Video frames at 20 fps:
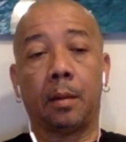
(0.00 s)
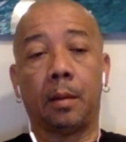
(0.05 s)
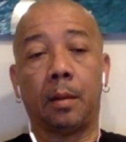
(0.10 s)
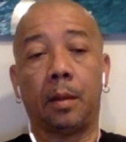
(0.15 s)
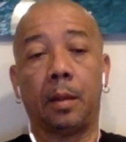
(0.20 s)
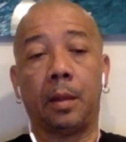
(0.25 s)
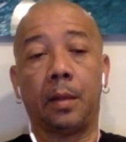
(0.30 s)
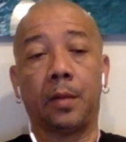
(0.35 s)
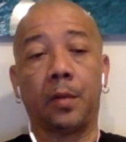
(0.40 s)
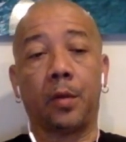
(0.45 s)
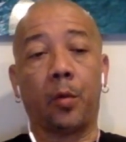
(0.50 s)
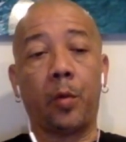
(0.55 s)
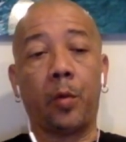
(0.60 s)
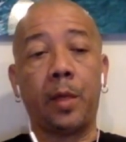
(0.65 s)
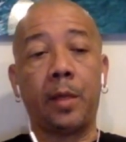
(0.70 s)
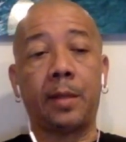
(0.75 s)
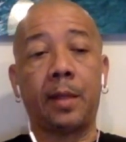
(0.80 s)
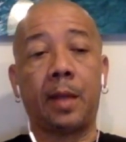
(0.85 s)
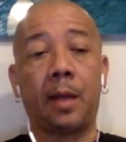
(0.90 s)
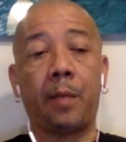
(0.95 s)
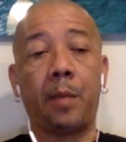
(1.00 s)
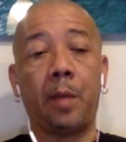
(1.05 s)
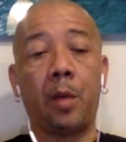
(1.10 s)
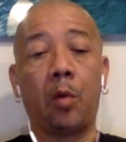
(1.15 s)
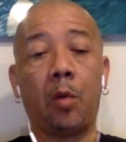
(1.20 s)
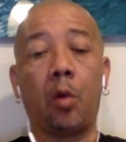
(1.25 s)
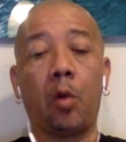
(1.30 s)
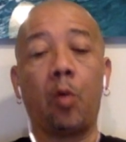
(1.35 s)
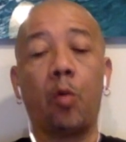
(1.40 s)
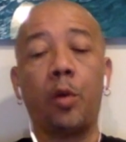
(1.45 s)
Yeah, so we start build
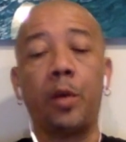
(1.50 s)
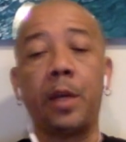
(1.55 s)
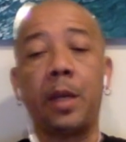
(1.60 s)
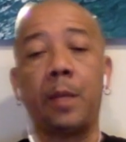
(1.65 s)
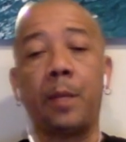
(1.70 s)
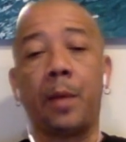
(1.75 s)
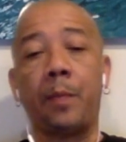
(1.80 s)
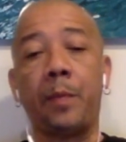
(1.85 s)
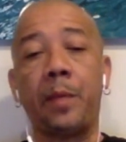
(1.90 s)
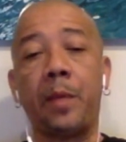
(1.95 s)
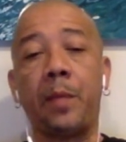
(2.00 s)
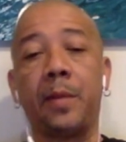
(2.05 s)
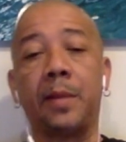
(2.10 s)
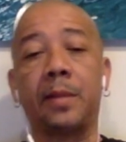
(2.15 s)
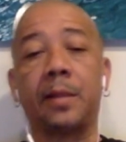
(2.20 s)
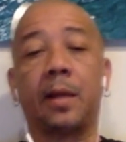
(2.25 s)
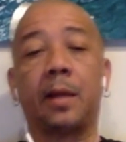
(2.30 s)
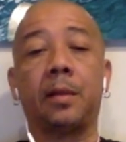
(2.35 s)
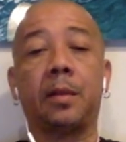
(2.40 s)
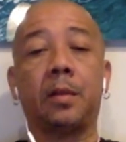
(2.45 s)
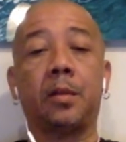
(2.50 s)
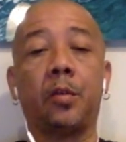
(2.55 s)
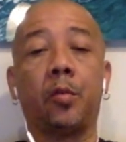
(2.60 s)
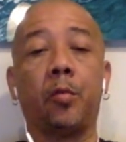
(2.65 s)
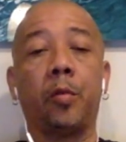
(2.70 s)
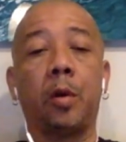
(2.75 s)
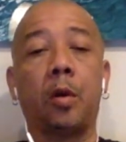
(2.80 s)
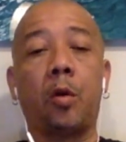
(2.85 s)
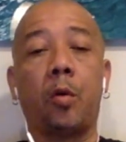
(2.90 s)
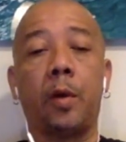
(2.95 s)
our own name, and people started to
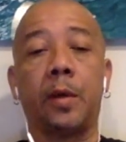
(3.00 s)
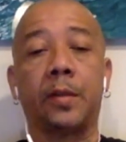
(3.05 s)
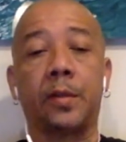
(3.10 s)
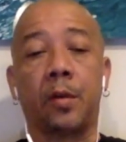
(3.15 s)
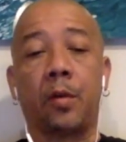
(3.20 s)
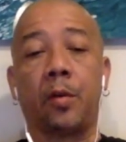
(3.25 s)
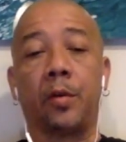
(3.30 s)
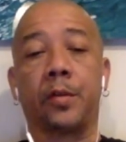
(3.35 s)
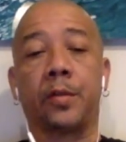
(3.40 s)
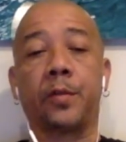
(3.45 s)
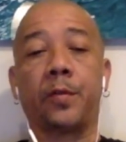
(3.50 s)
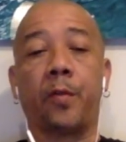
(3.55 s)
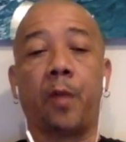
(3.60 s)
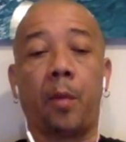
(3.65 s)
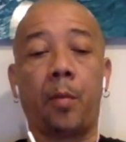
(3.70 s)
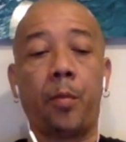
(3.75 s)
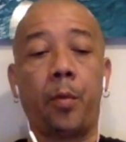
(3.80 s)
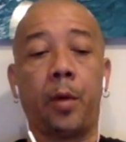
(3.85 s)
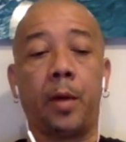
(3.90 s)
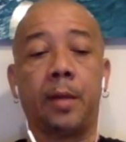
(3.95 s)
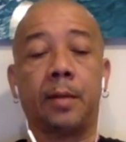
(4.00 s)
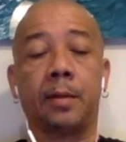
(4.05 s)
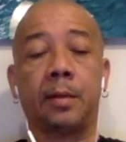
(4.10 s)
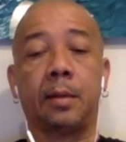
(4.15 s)
request us from Poison